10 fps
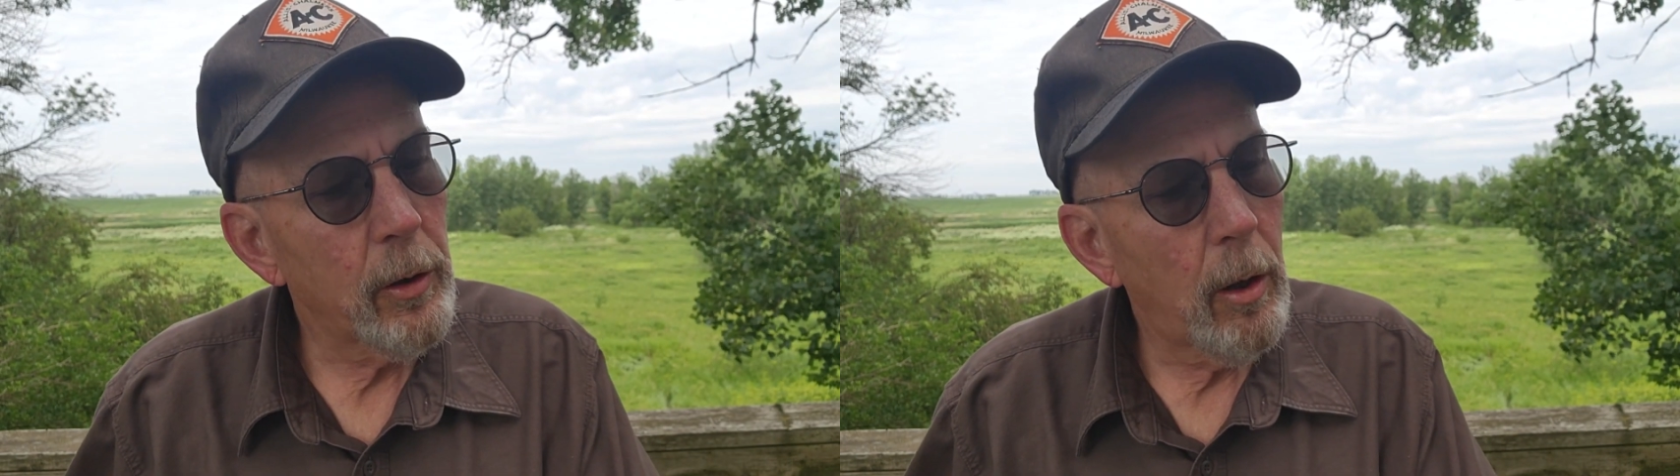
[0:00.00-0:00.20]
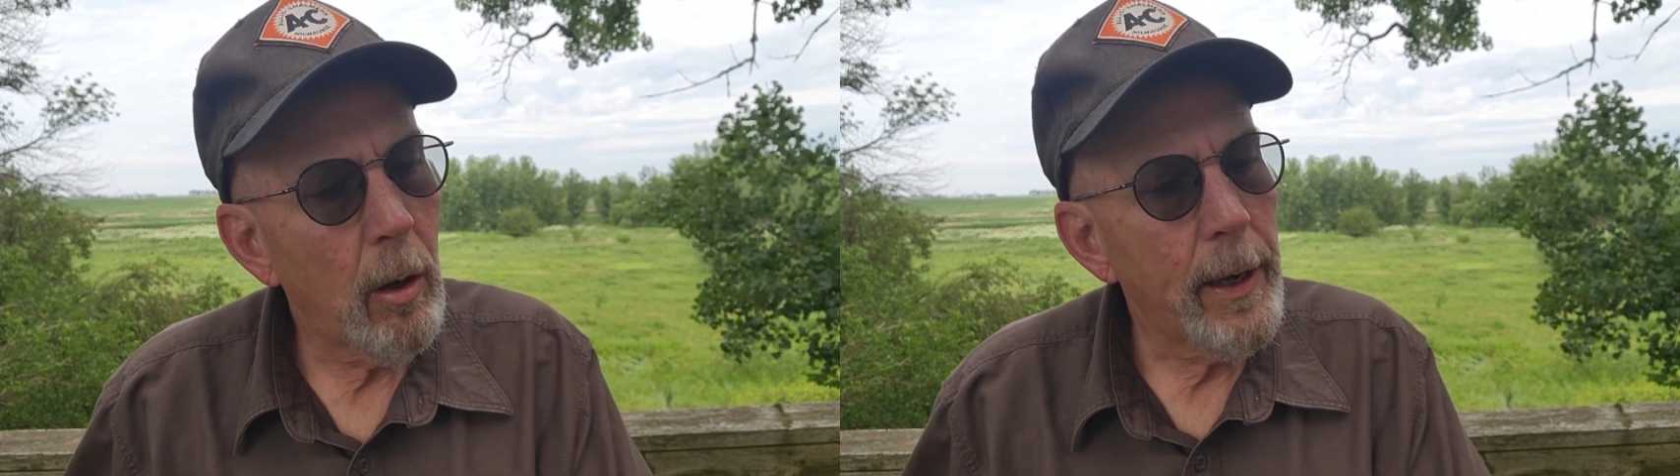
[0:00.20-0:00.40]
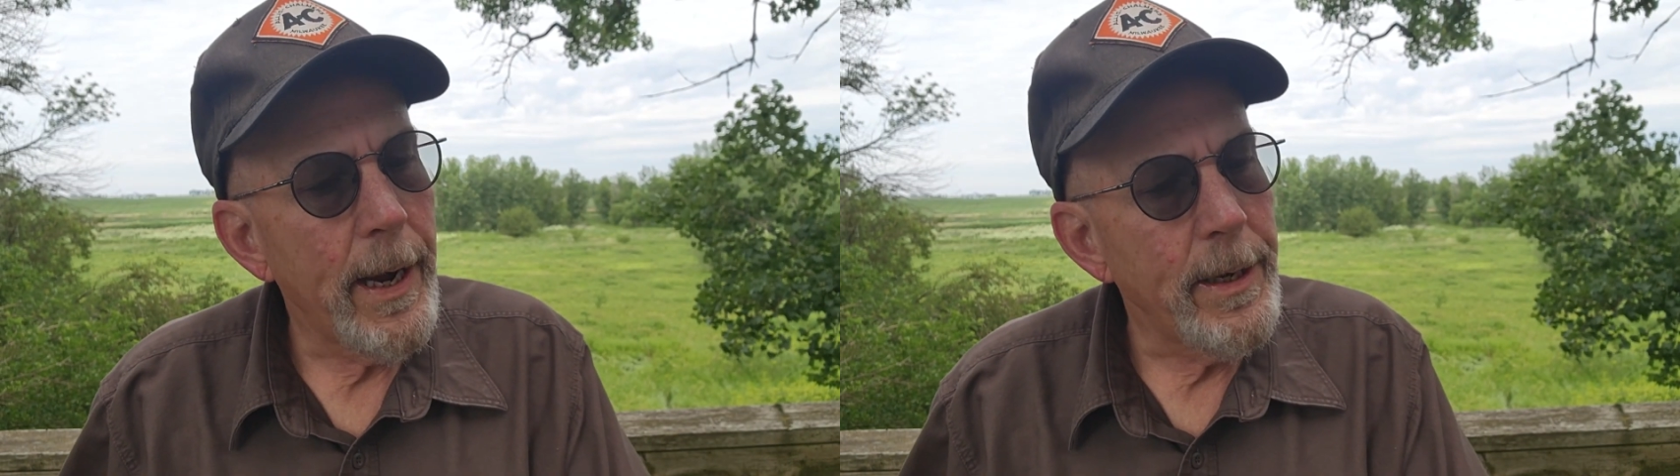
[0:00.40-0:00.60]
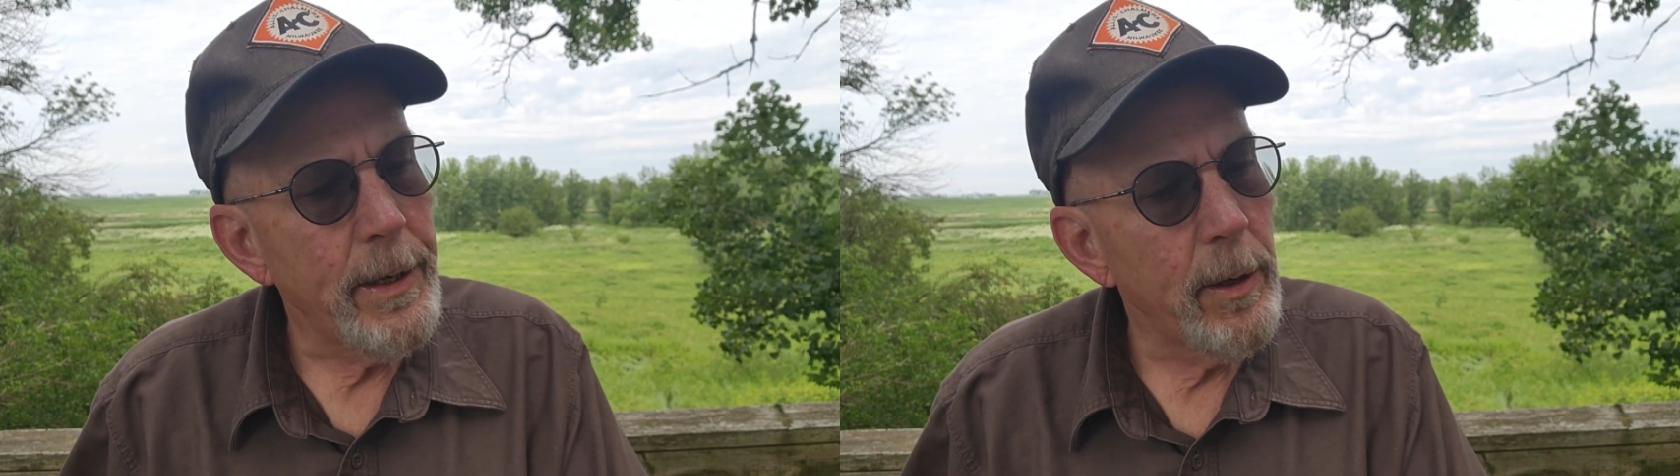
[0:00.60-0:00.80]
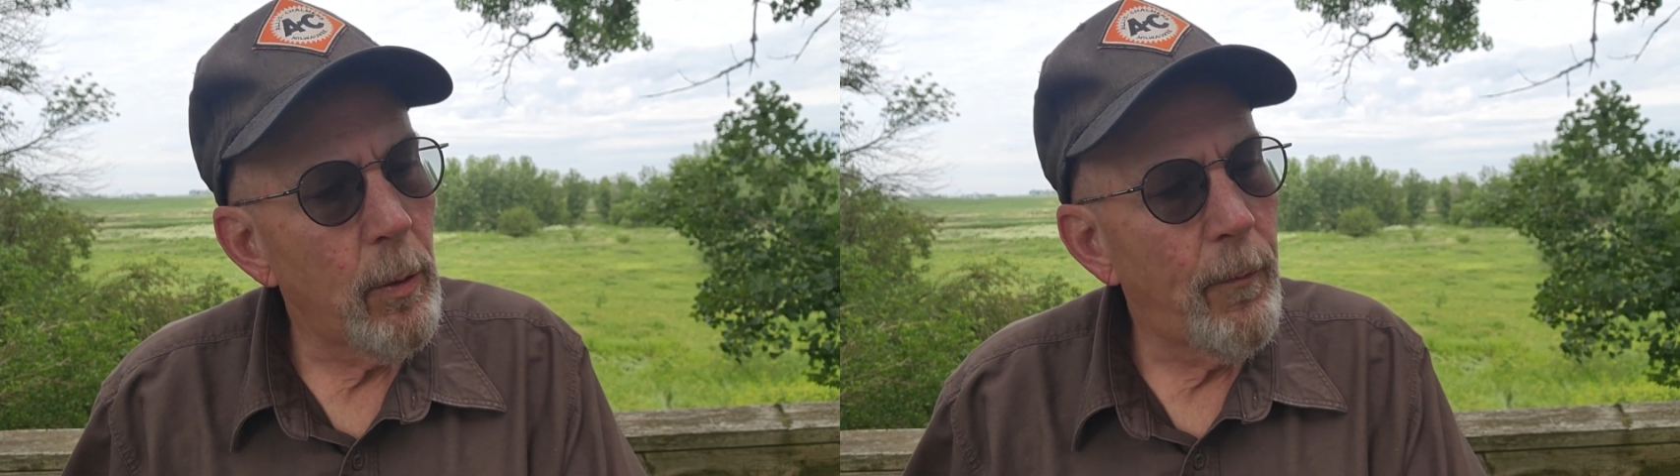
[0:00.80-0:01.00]
Clark
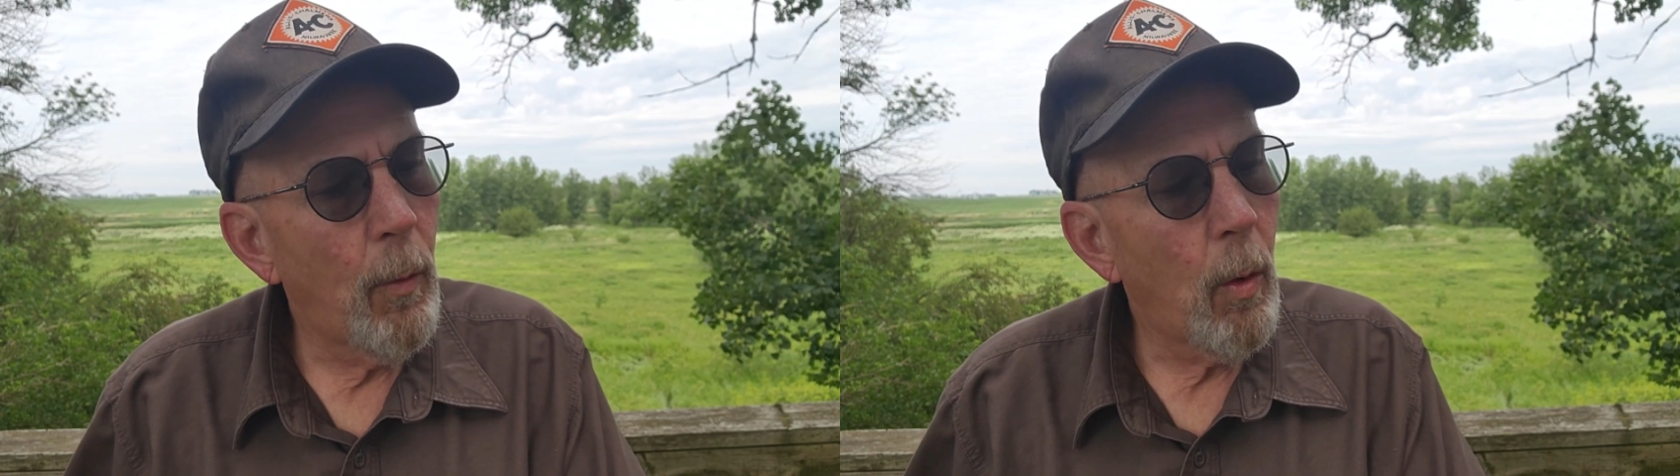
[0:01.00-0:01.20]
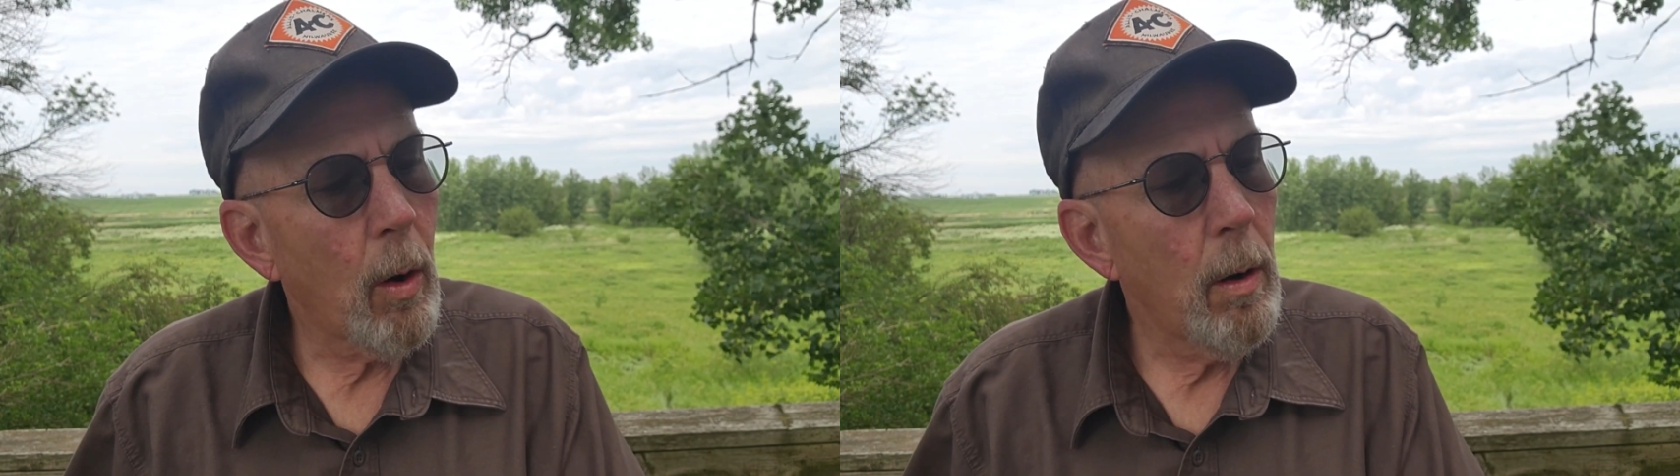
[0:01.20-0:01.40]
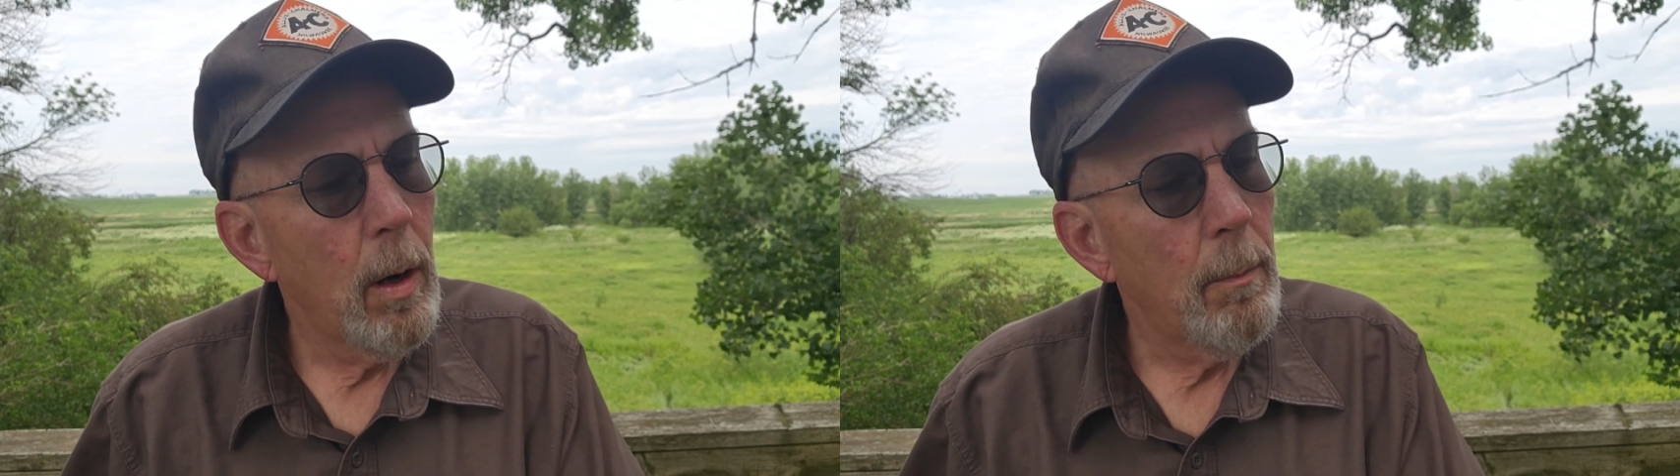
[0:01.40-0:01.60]
1804